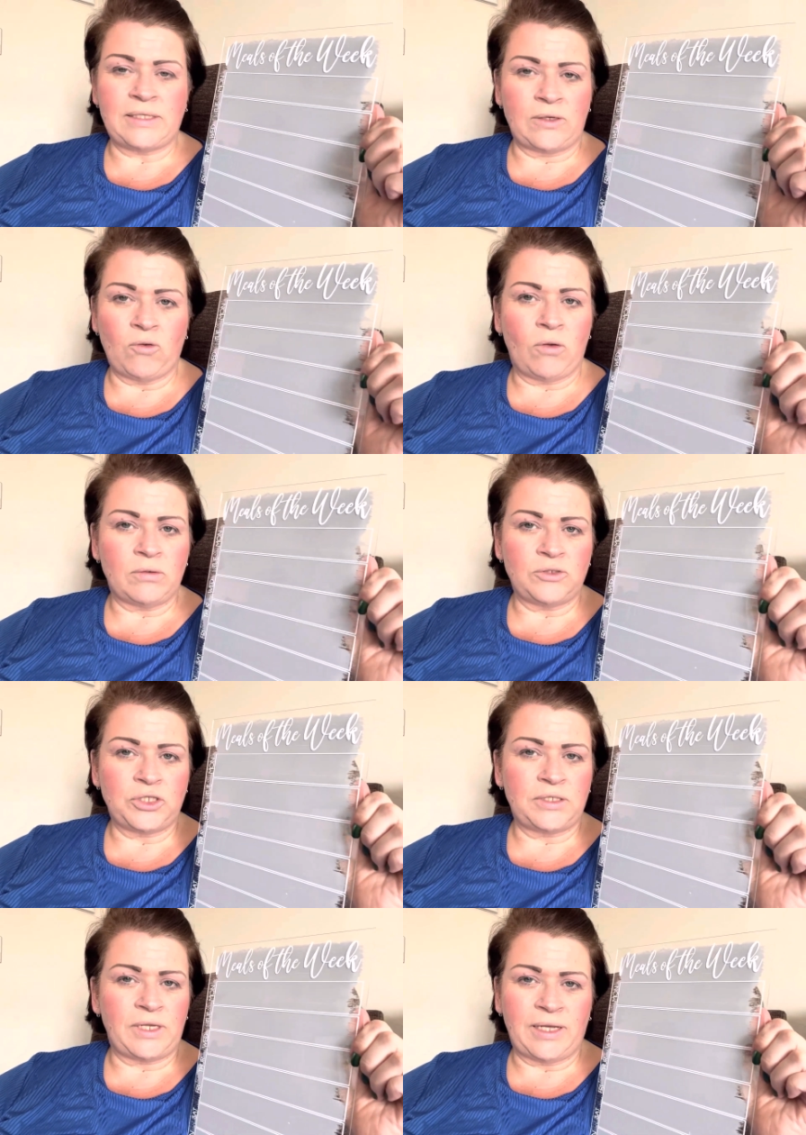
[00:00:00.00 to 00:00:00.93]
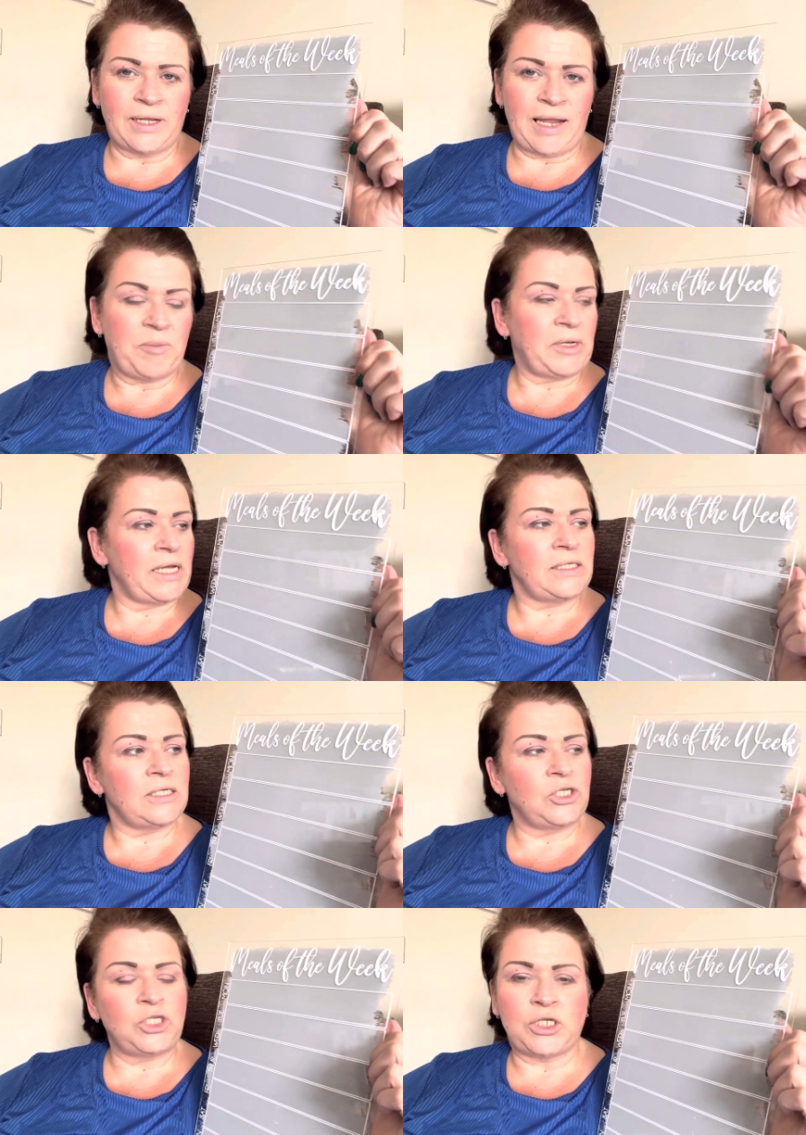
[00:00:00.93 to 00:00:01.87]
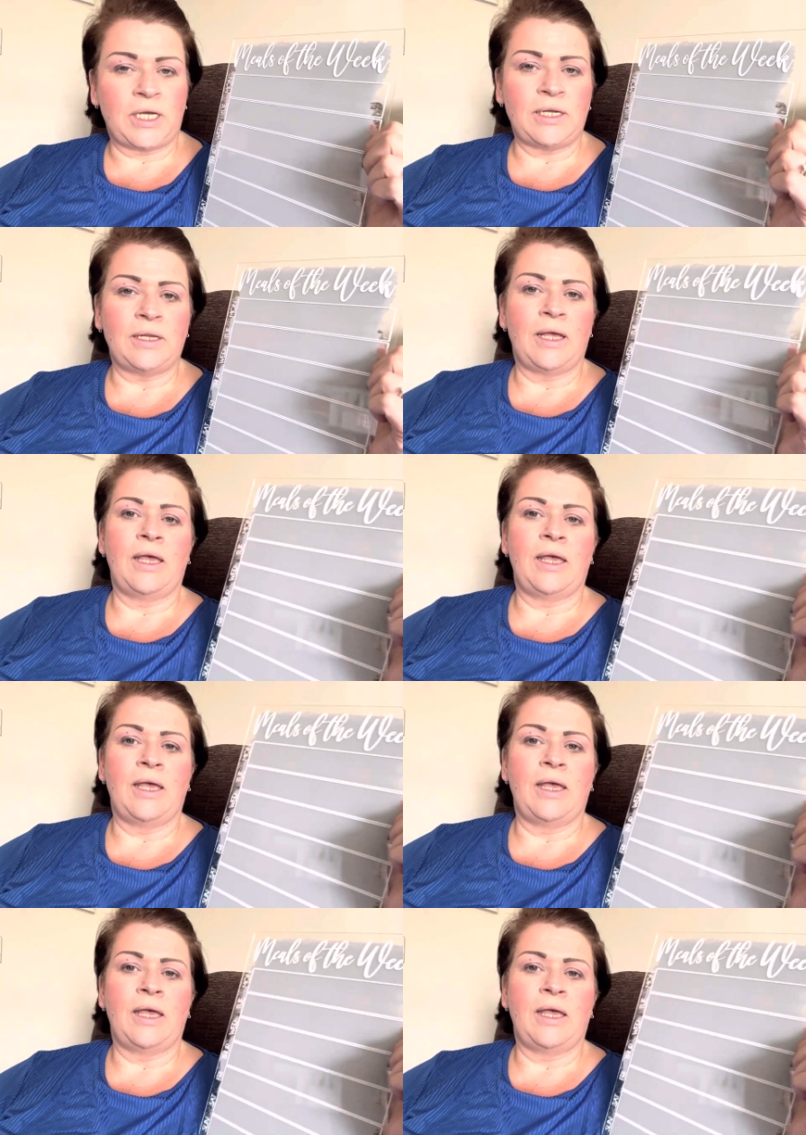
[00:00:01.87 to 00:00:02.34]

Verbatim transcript: They're not just like a laminated sheet.